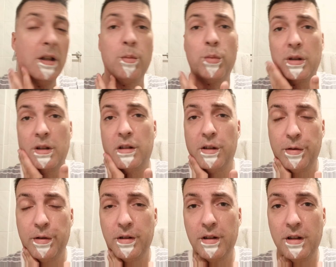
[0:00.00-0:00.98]
but
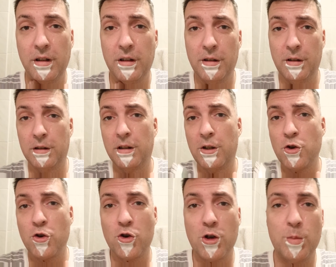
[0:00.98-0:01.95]
definitely a
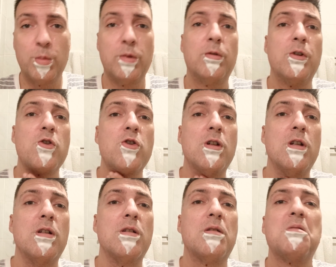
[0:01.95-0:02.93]
relationship which
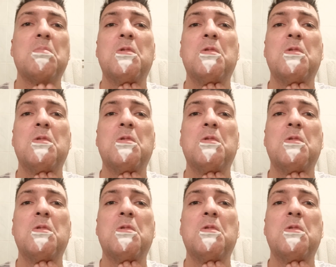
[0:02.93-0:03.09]
is